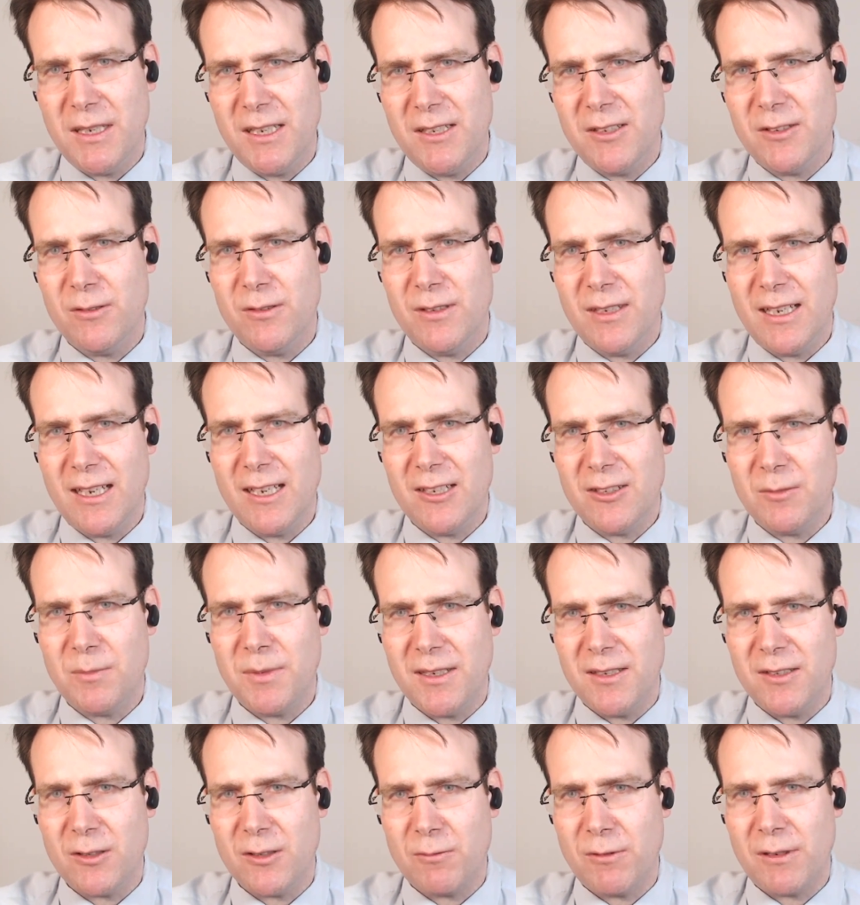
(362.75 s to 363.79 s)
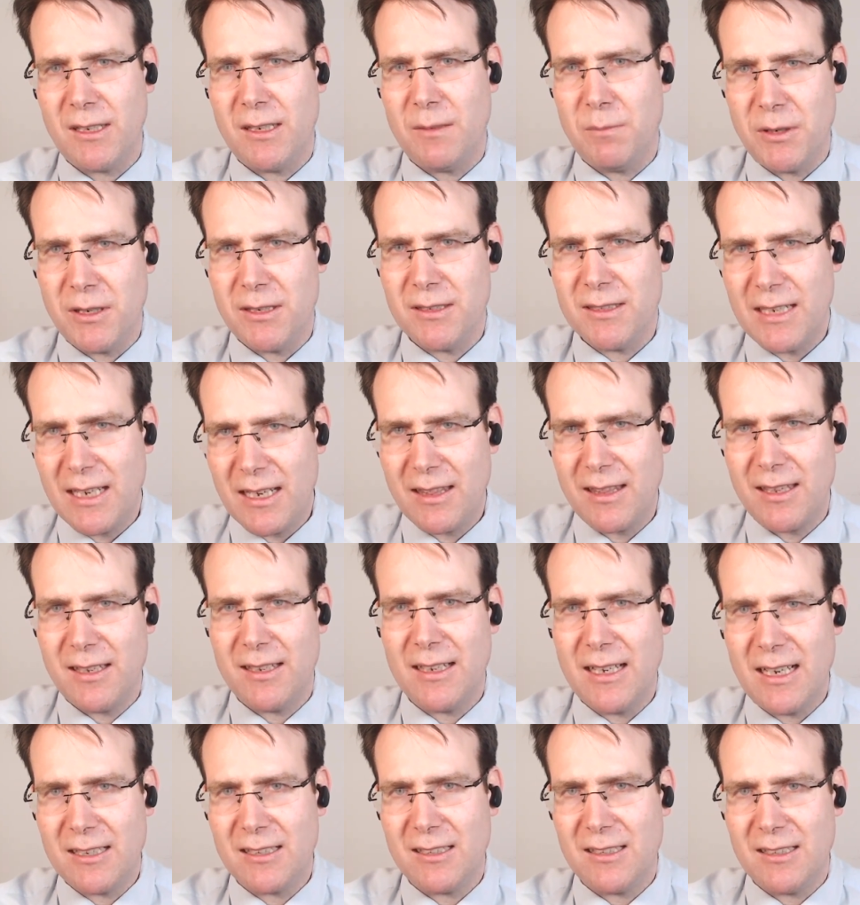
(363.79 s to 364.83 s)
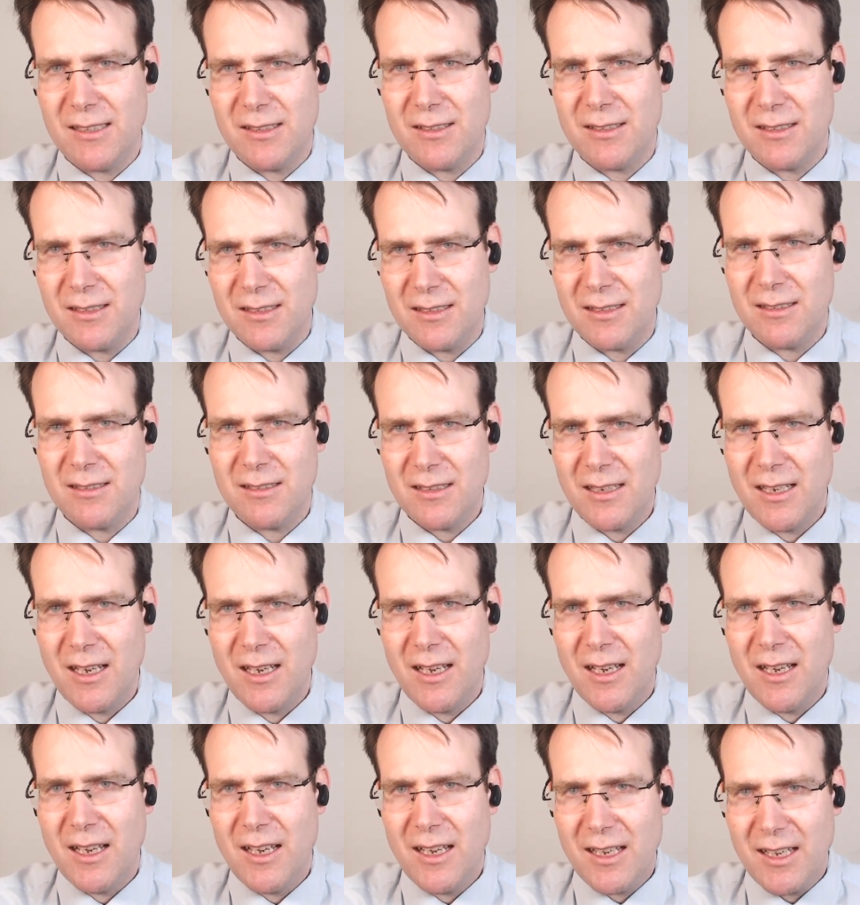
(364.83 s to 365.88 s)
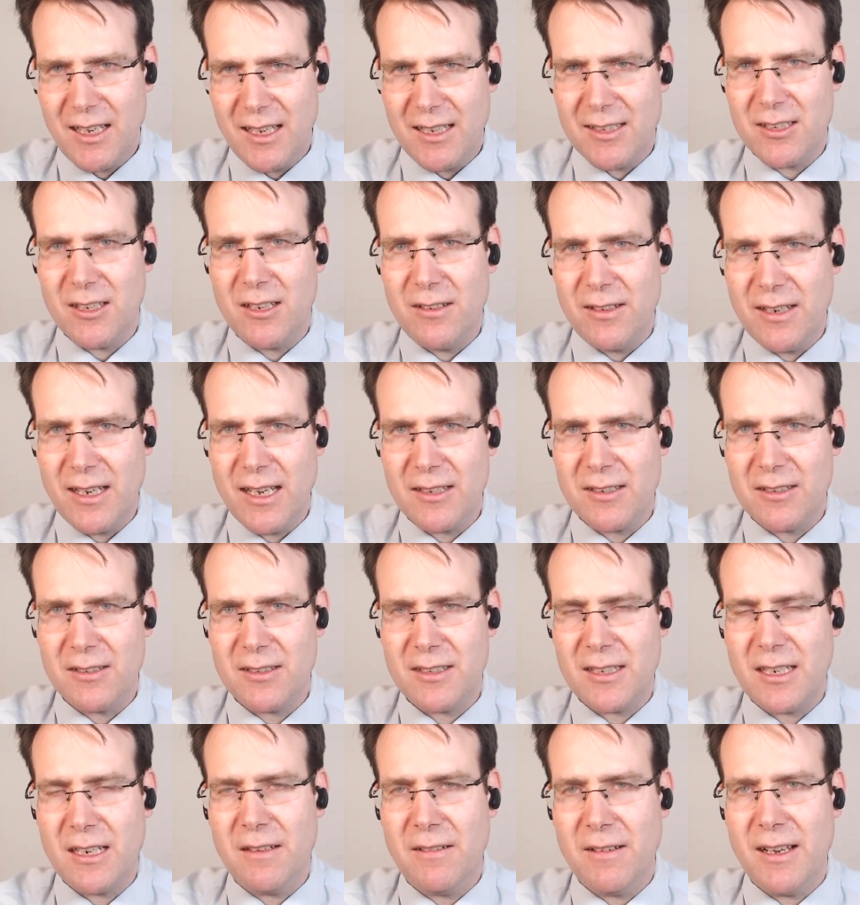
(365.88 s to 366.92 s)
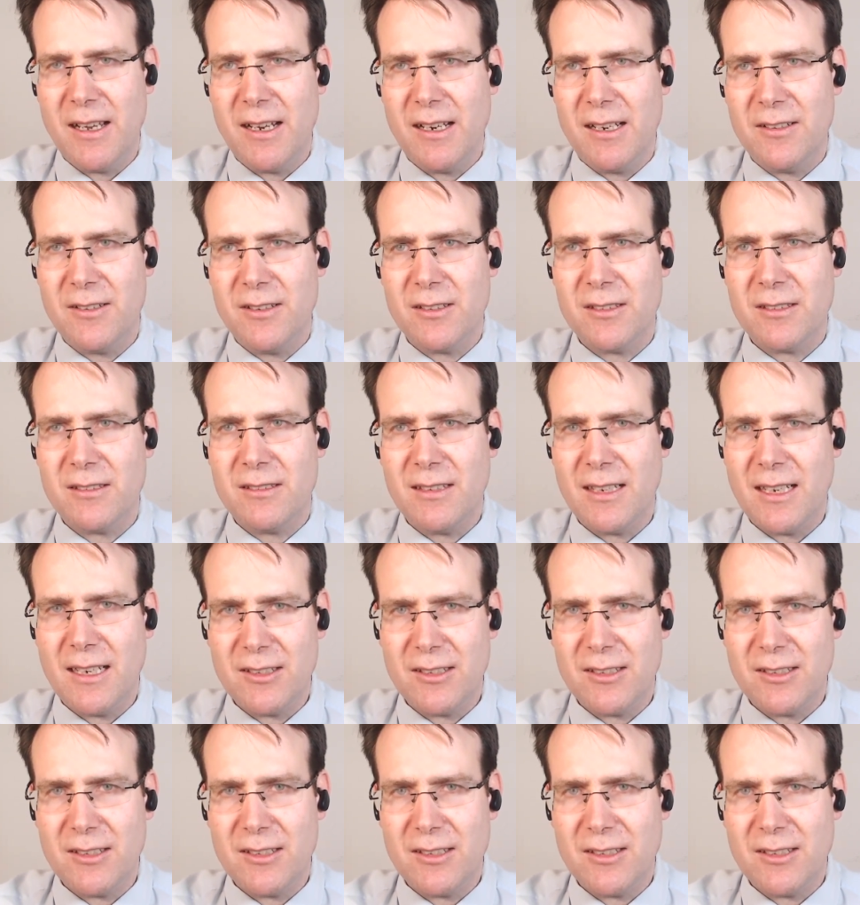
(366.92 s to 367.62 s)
off benzodiazepines quickly, because I think actually it's unnecessary, and it just,